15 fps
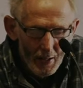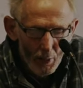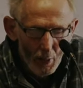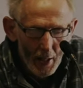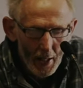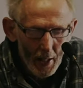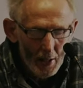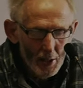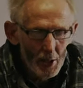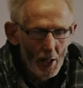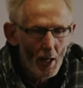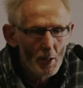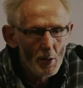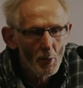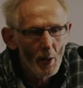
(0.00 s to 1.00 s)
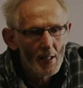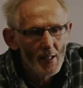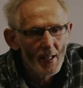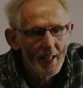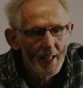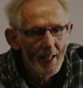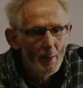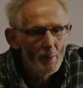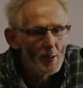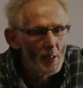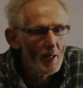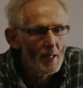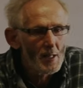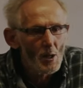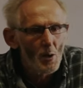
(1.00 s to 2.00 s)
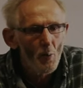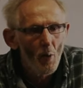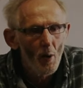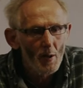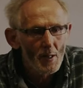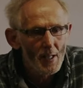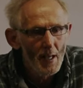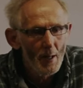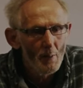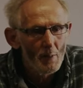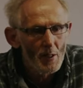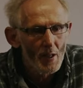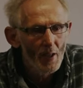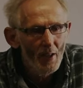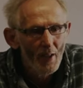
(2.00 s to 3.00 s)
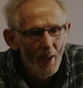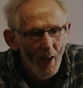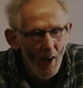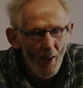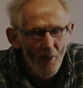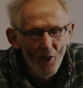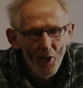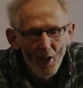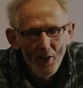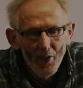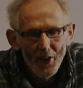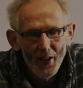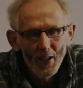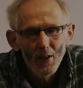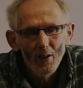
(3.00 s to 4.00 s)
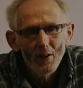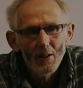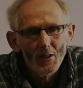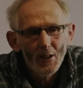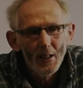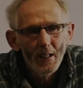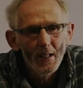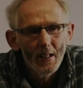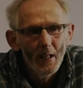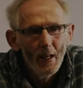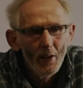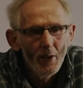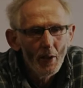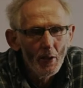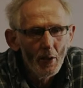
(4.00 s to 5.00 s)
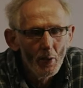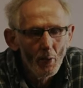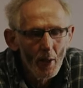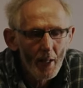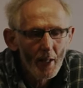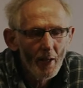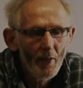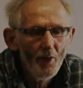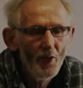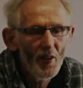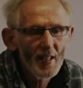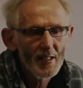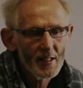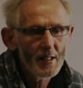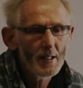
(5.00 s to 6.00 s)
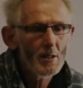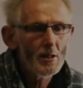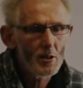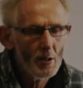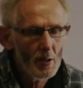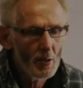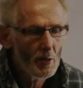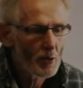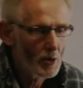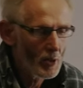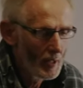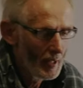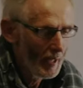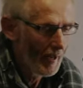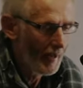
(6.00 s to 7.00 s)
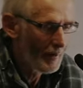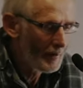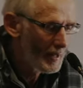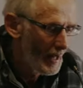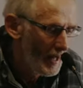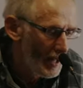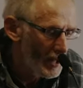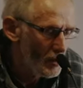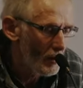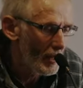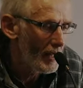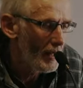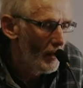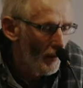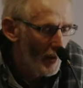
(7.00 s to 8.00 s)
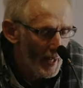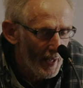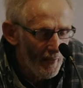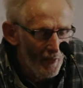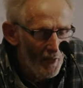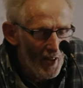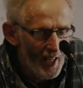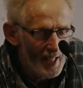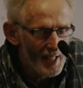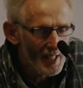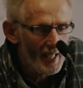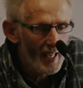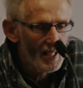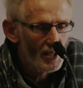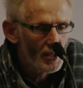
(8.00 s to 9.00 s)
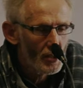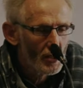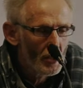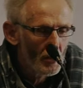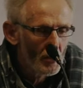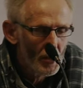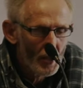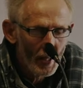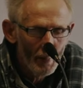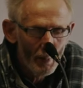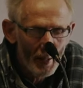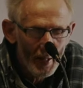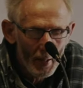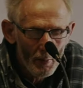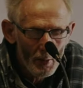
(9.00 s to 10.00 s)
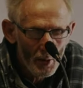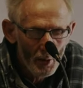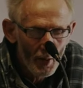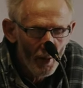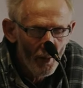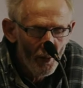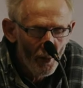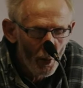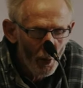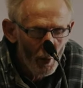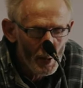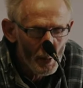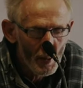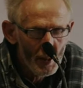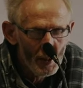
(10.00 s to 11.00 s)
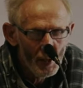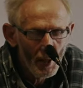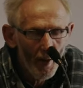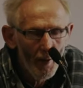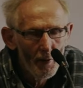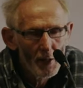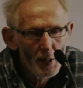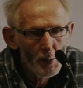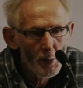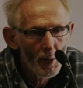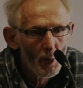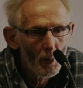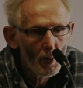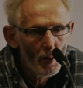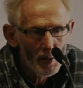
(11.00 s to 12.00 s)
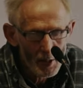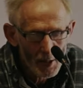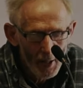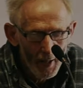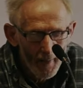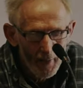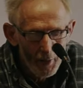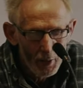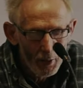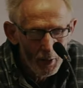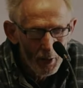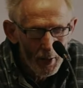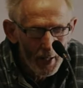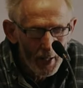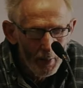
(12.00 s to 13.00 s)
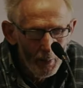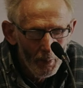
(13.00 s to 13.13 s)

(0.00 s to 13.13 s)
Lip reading: Why our Charles Wesley hymns and Isaac Watts hymns are full of theology, that we're confessing truth. And as we confess that truth, it becomes real for us because the Holy Spirit works through it.